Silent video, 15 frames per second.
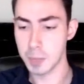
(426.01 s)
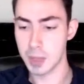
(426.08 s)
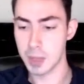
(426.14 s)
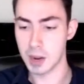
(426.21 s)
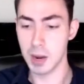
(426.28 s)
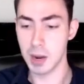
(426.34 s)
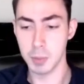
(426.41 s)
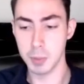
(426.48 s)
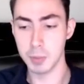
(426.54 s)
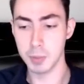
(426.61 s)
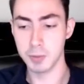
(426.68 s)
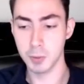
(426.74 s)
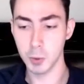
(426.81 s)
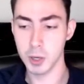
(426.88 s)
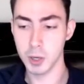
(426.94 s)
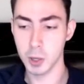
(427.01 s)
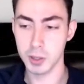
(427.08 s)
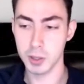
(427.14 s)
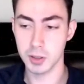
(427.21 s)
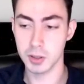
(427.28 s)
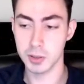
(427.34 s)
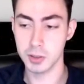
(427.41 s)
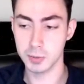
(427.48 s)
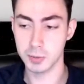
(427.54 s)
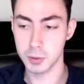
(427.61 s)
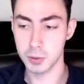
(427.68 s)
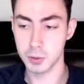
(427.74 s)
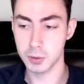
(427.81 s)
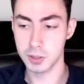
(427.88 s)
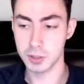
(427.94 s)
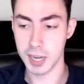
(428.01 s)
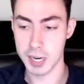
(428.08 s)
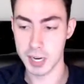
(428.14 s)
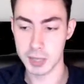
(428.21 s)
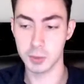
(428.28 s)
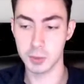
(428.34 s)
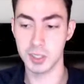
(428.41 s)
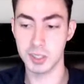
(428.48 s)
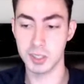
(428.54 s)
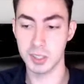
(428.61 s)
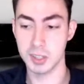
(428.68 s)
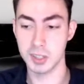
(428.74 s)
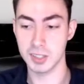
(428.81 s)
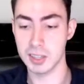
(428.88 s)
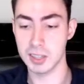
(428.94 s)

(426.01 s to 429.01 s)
But before we go into the full technical details,